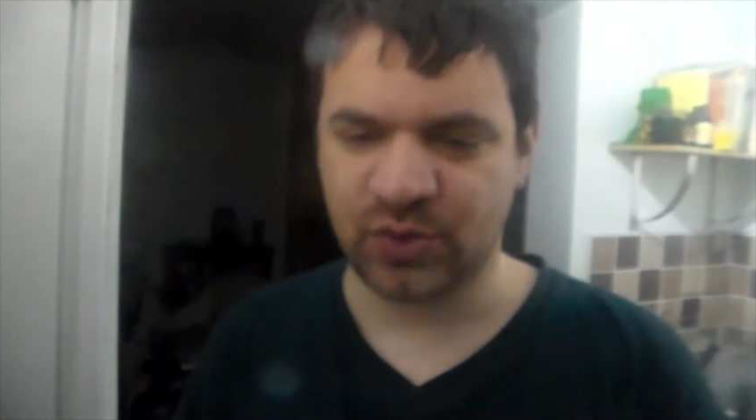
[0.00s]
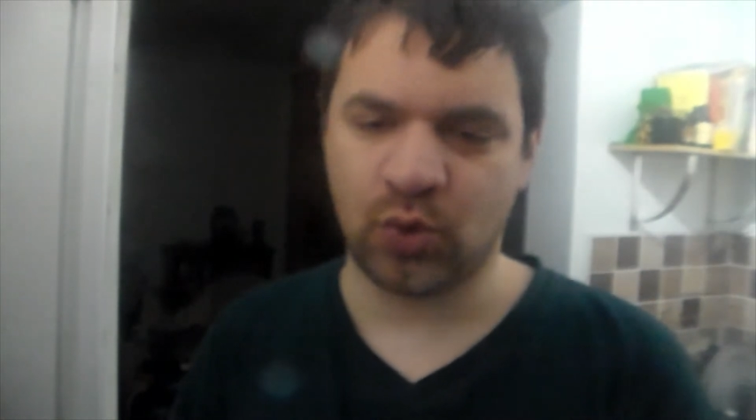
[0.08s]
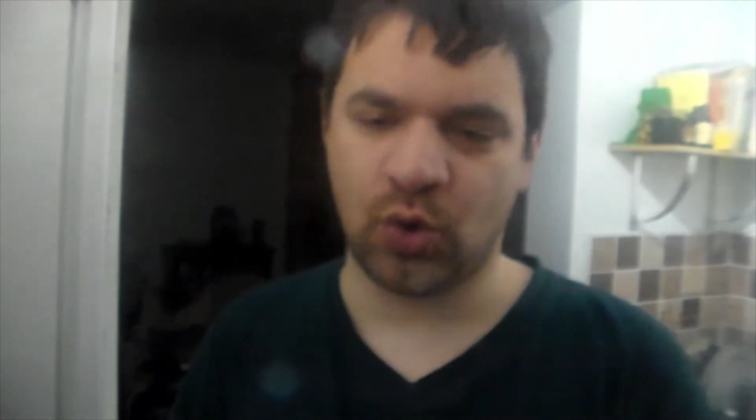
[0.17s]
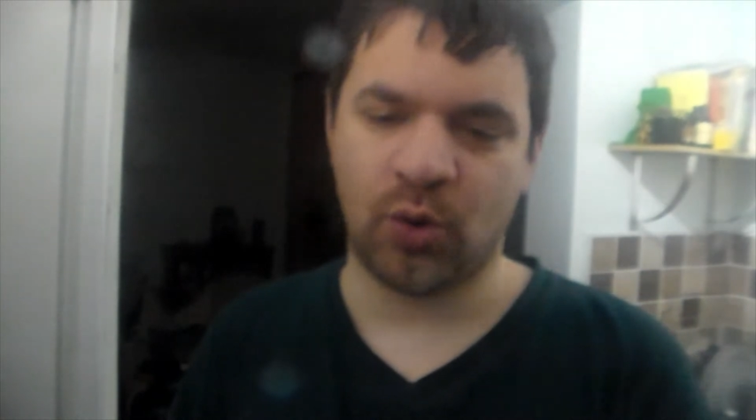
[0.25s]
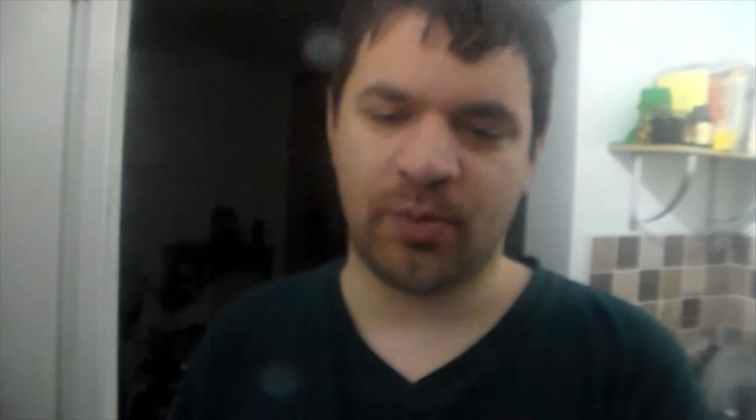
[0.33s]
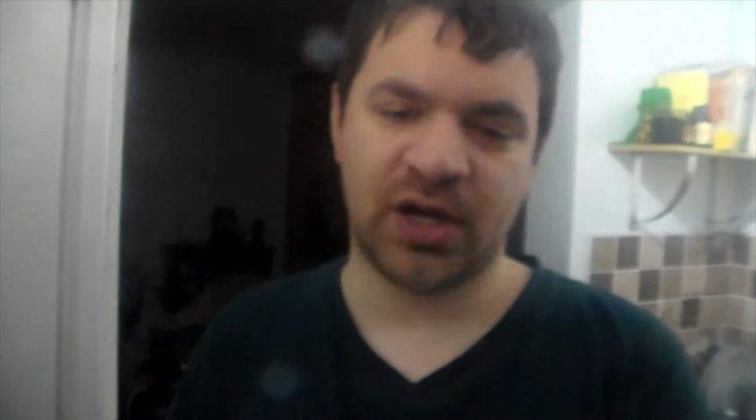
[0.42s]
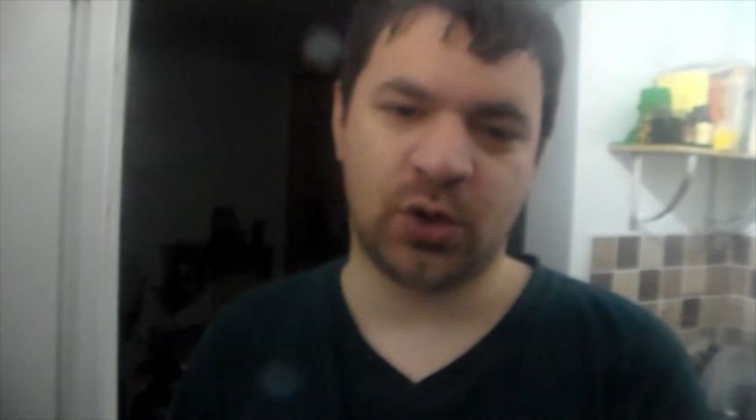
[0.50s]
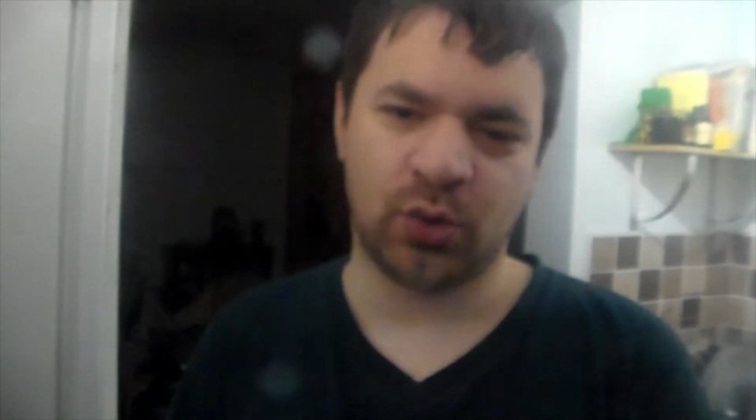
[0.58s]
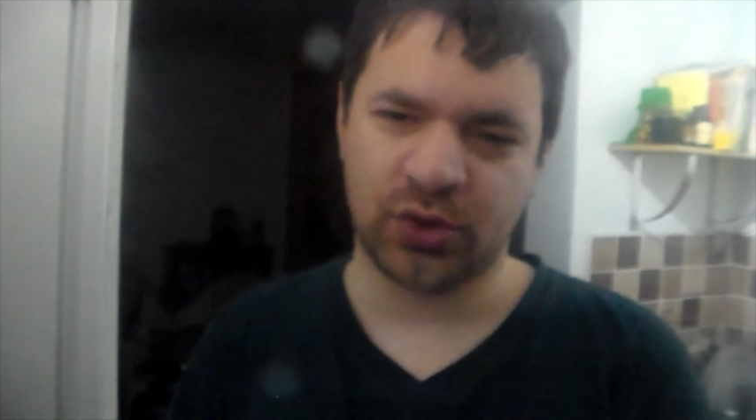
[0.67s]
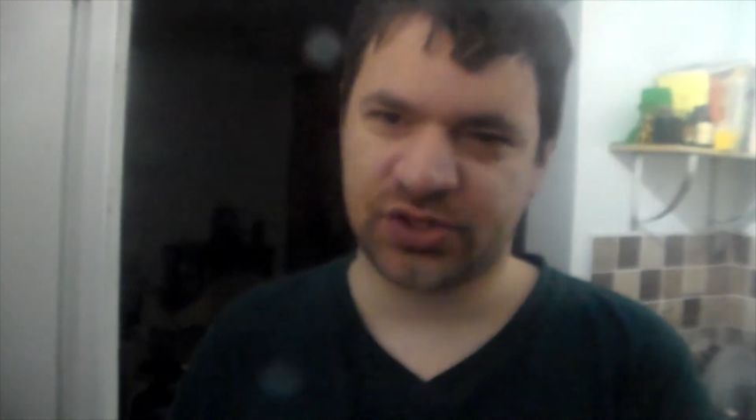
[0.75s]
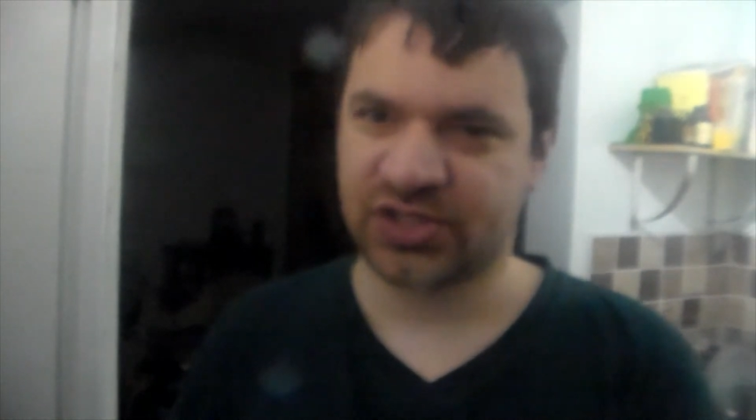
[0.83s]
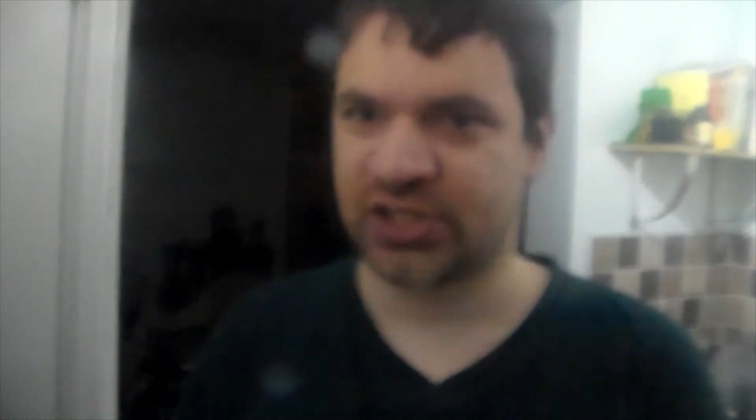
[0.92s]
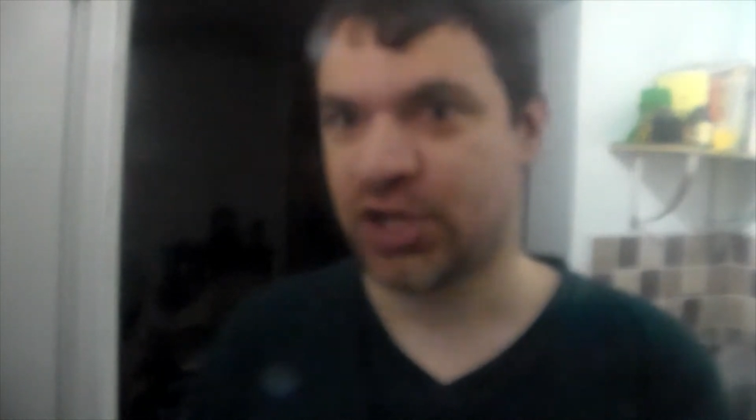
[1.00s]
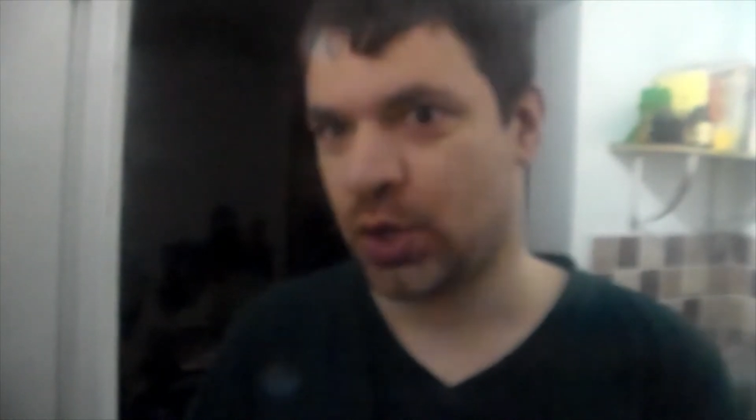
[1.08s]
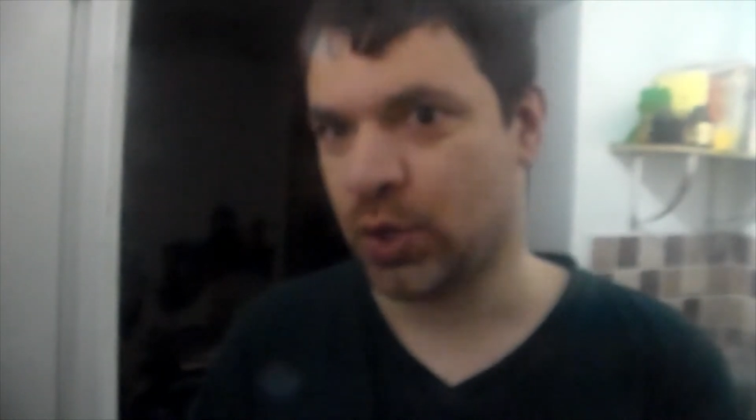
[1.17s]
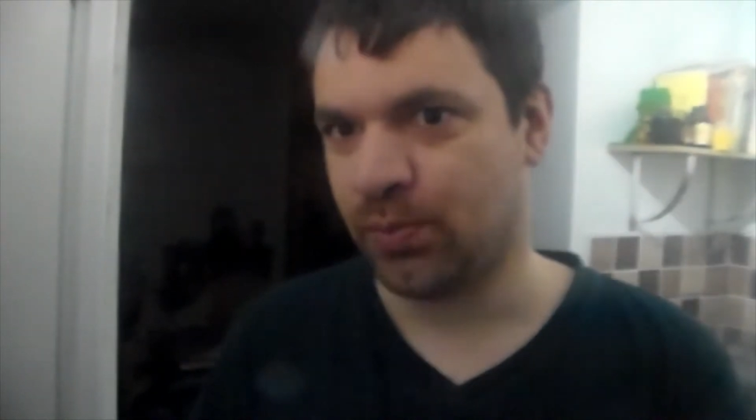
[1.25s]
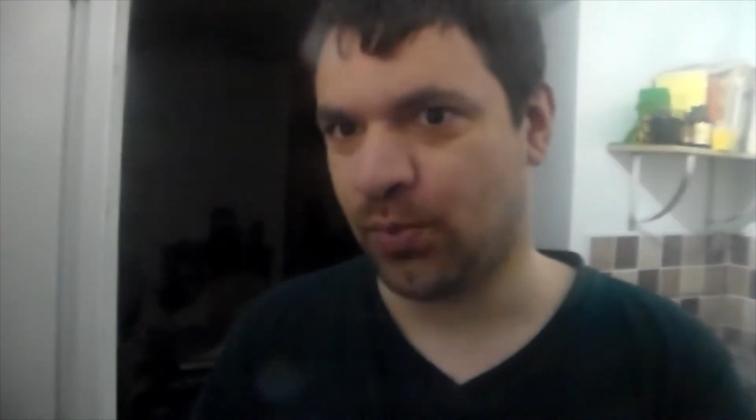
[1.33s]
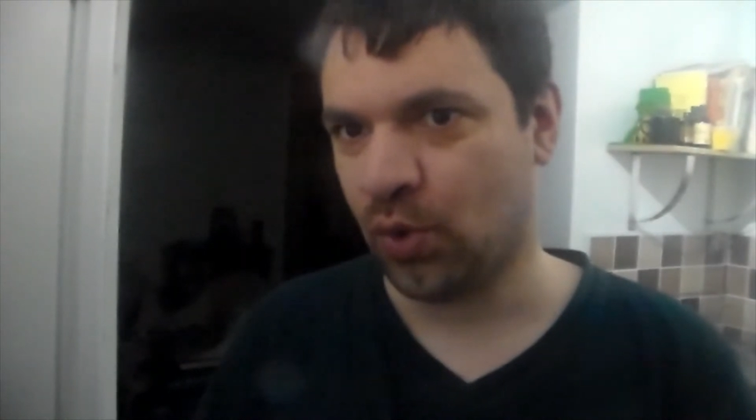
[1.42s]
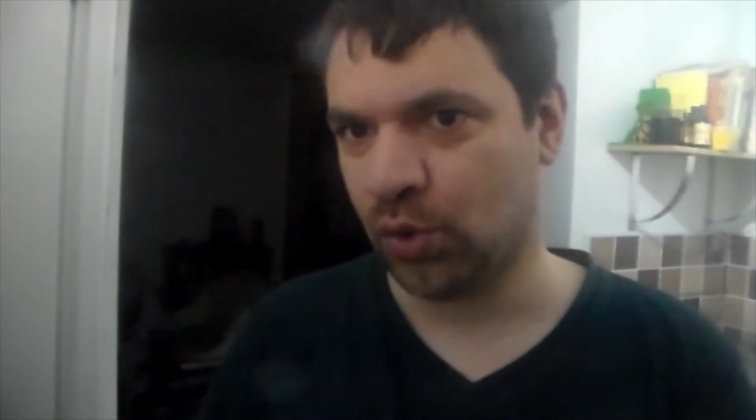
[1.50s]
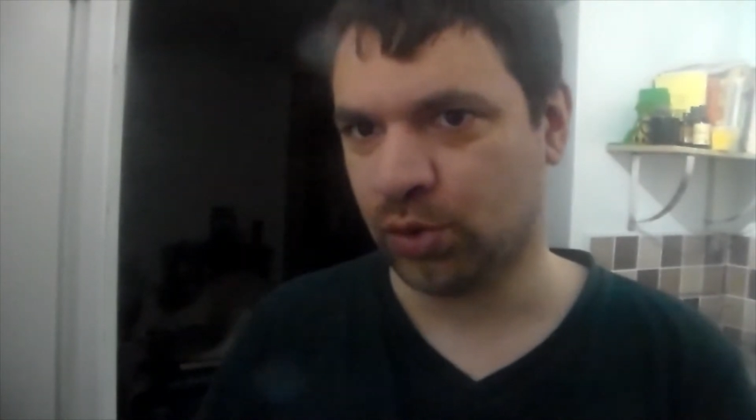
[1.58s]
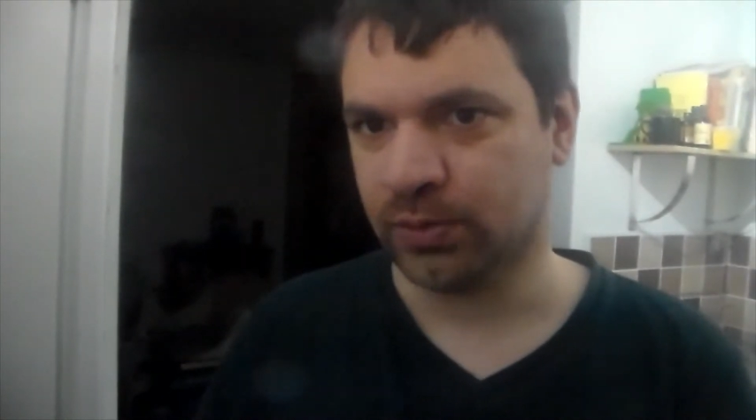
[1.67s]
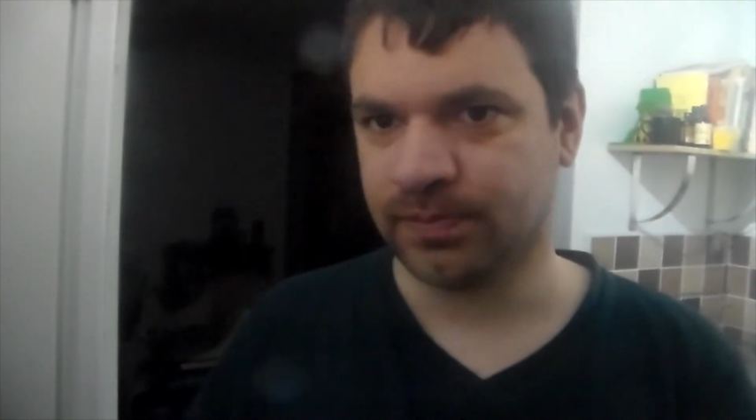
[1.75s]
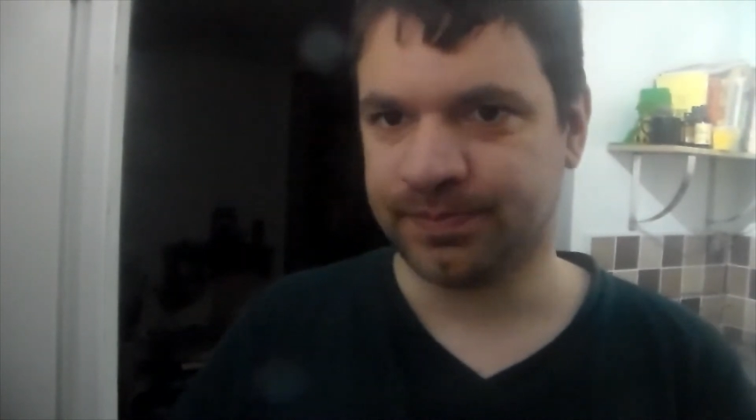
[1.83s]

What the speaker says: warmer or Snowball.